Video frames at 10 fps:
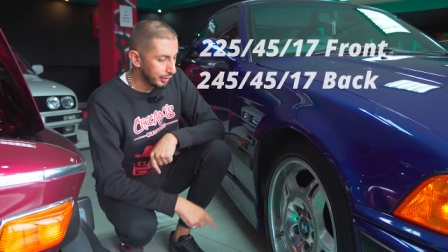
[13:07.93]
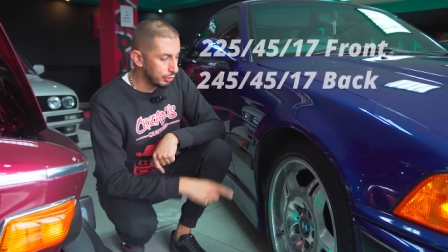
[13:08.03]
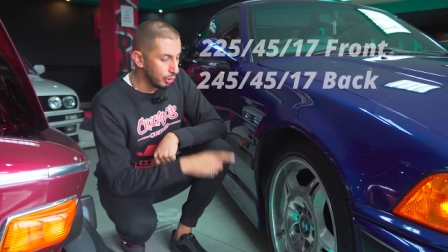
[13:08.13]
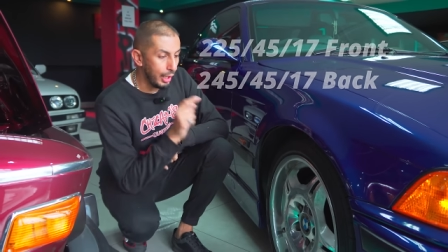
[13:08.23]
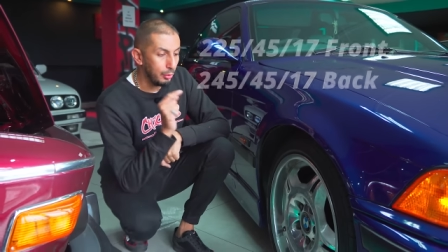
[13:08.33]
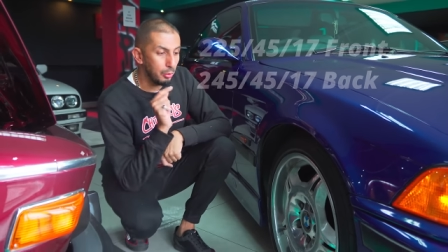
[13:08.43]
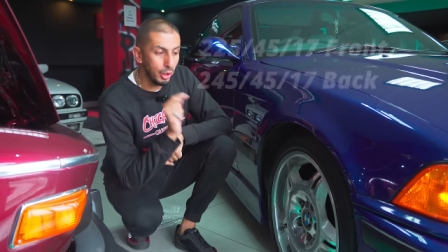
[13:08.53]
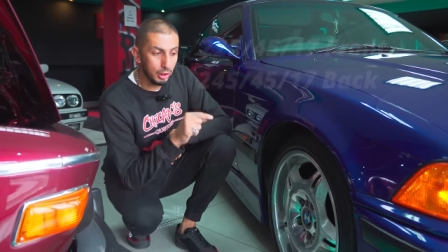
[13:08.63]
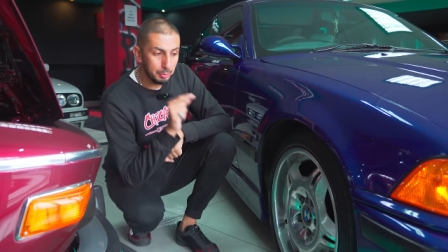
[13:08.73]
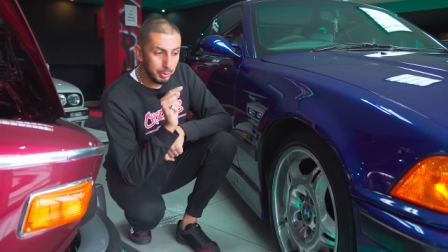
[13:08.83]
So I
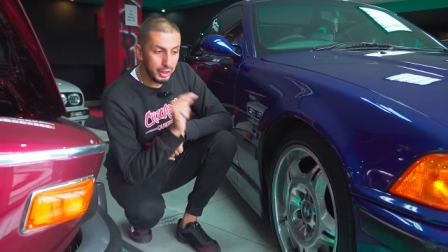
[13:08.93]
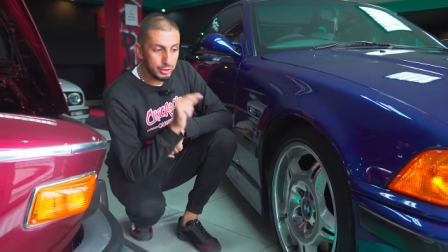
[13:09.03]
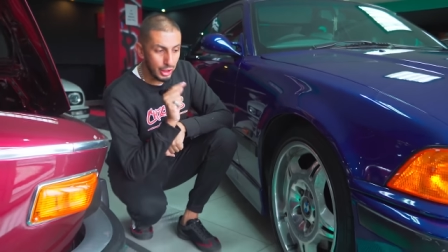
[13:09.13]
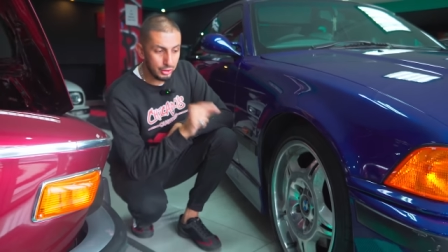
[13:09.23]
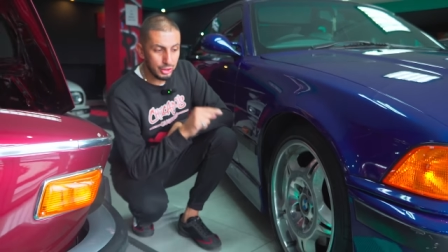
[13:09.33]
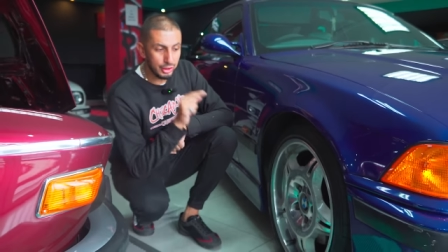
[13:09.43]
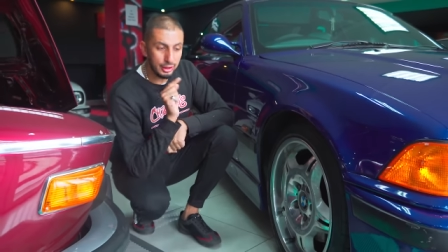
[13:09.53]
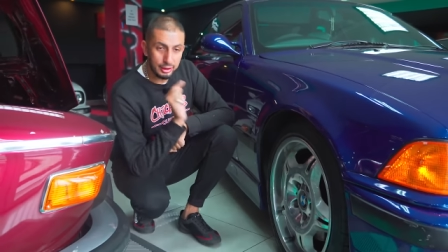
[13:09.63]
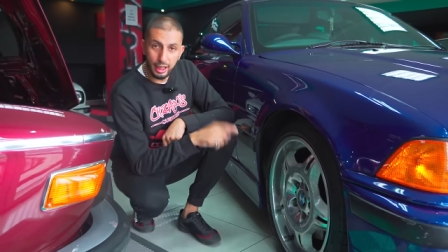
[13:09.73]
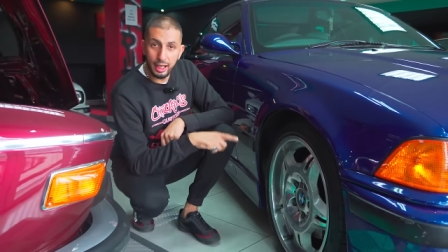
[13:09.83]
will be changing
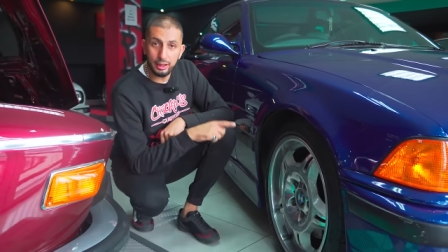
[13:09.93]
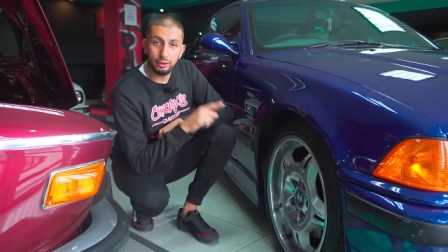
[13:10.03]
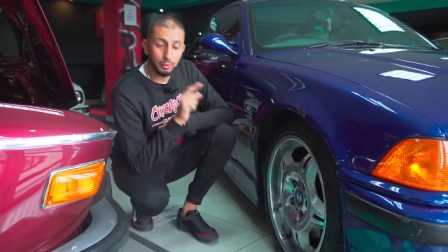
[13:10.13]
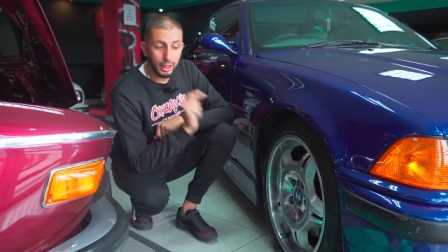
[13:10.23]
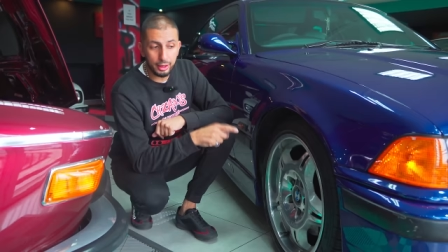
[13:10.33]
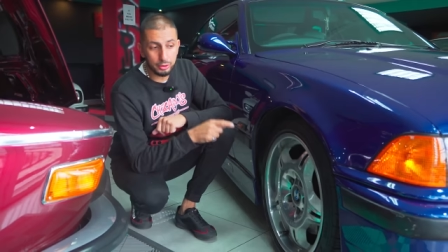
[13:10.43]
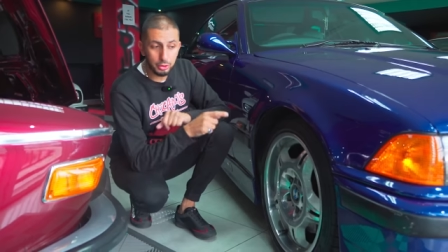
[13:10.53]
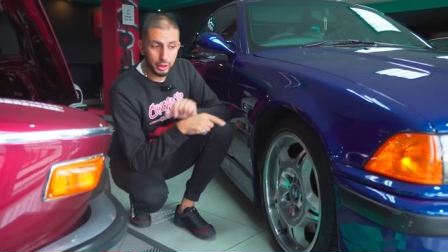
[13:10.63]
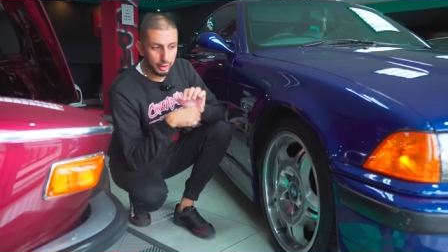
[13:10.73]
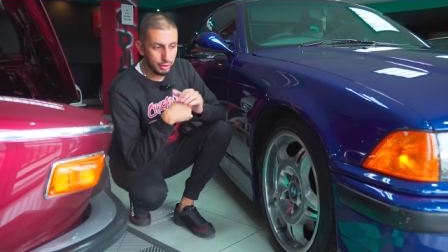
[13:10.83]
the tires when I do
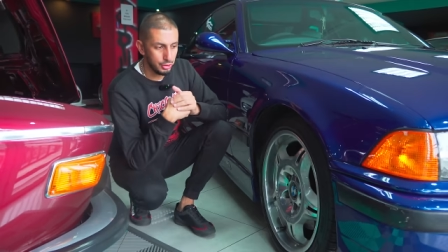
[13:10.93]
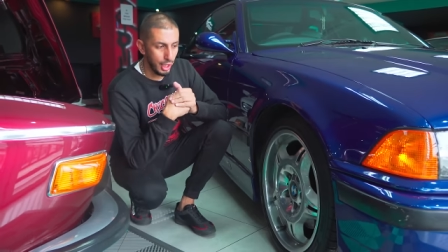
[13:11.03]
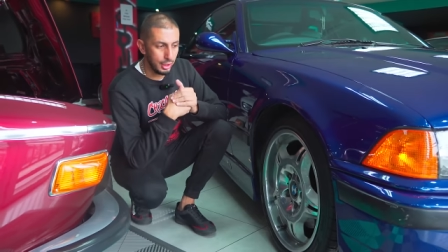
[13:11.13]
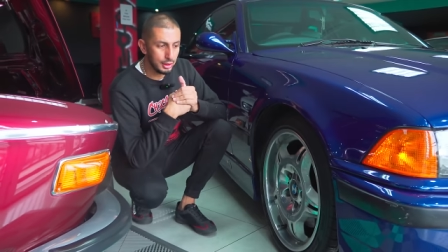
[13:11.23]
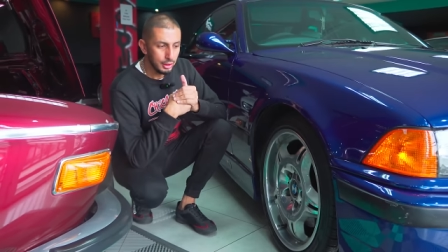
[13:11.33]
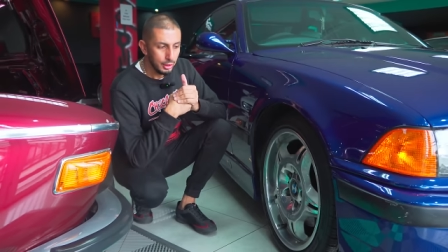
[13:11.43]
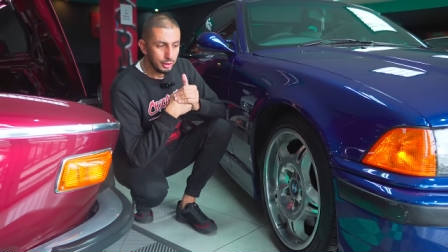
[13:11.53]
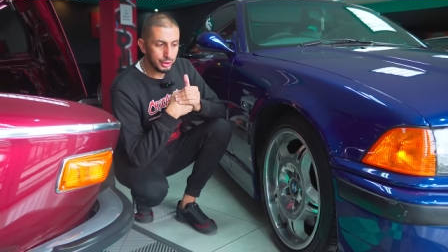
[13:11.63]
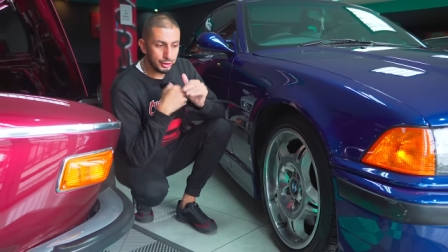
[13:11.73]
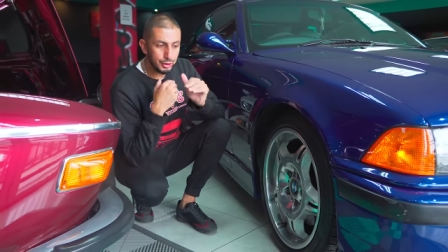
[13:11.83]
get a chance,
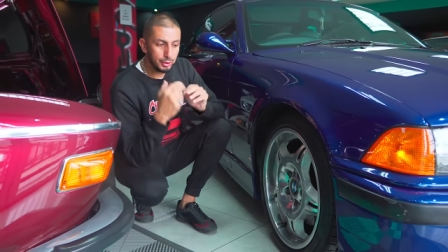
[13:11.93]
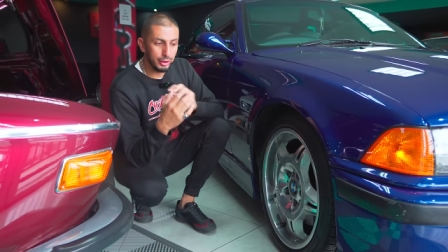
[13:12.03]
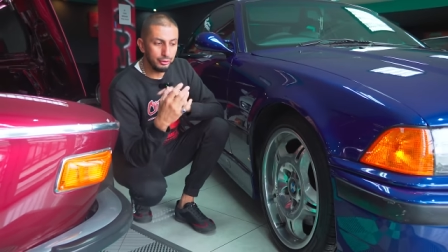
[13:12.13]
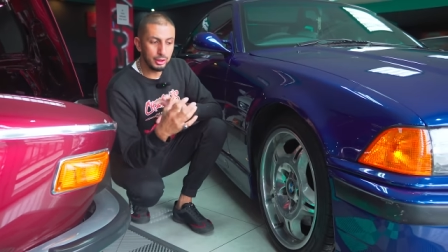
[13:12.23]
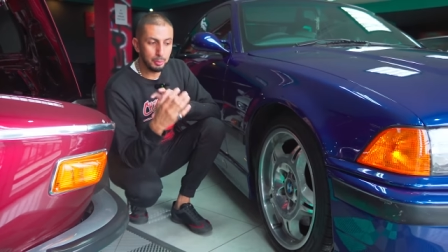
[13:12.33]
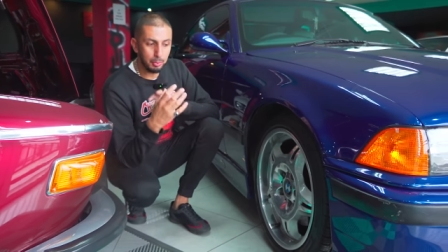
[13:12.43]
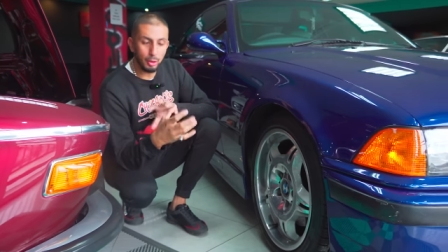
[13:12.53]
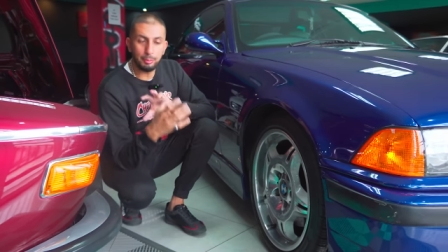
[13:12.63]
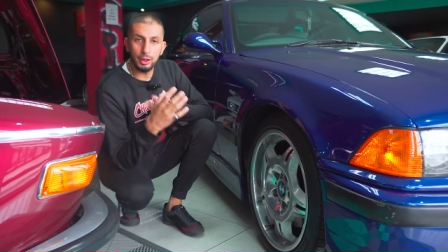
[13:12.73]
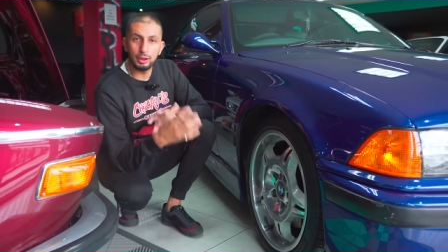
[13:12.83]
just to give it the
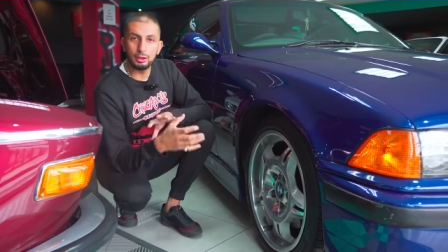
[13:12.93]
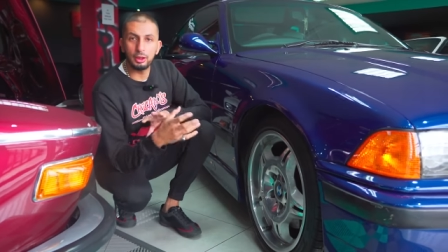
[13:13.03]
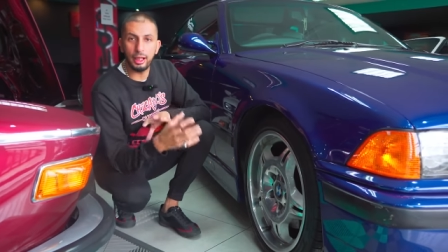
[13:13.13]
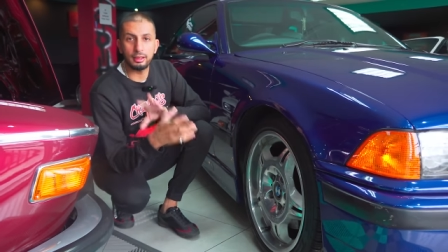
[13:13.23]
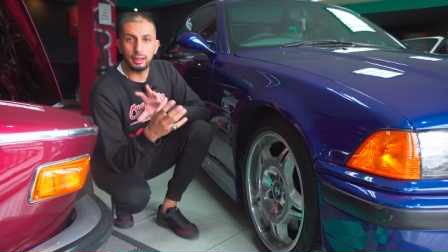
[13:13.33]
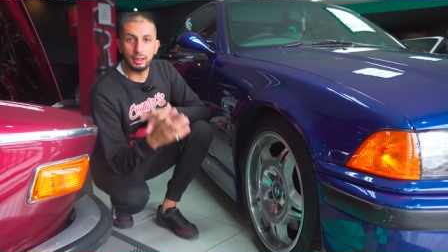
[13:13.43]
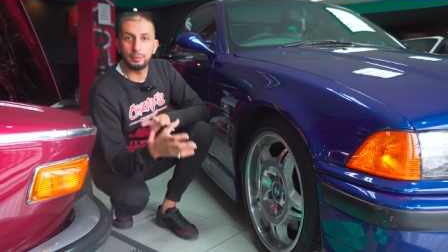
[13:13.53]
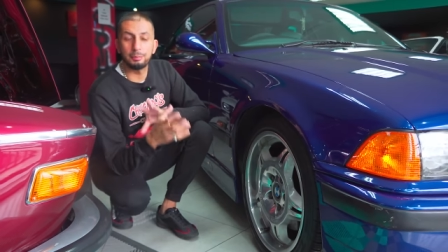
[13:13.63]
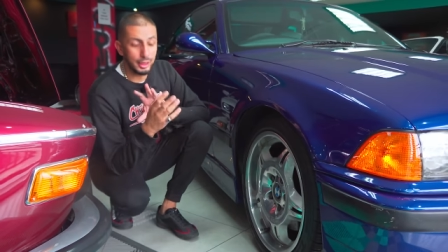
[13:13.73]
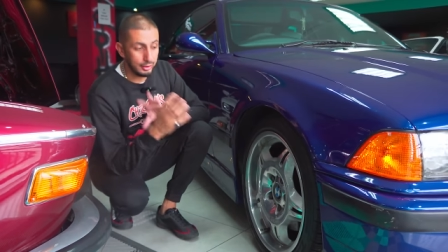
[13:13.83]
proper look and
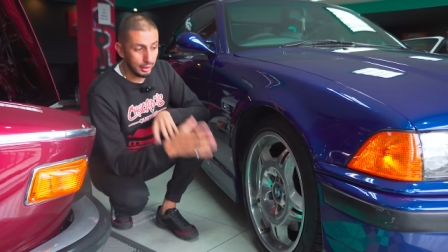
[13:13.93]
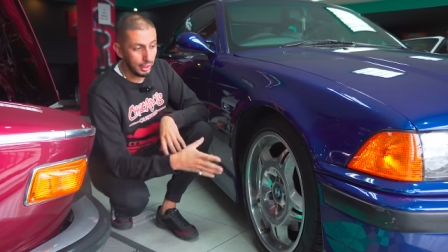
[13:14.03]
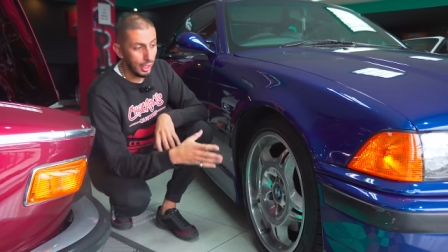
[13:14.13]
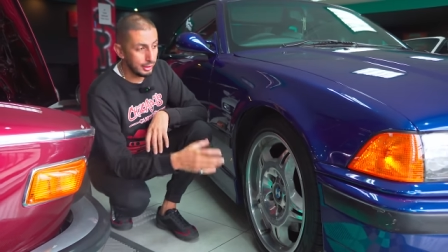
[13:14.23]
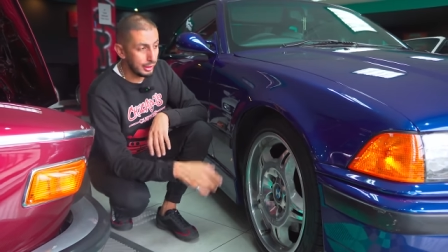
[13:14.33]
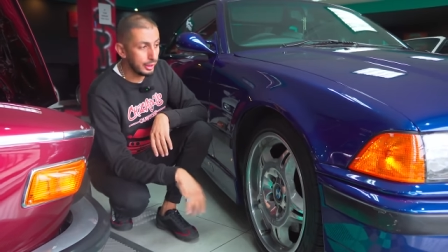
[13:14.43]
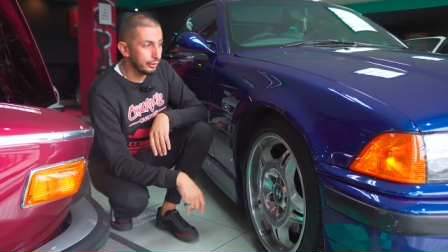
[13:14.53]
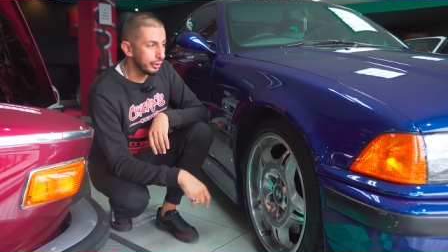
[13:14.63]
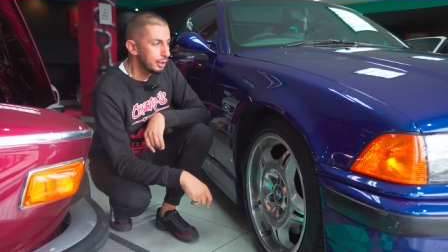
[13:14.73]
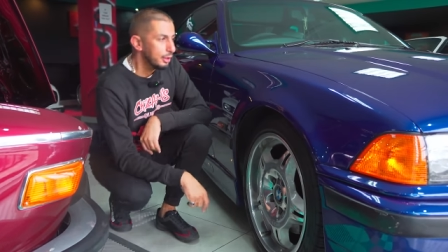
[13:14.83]
grip that the car needs.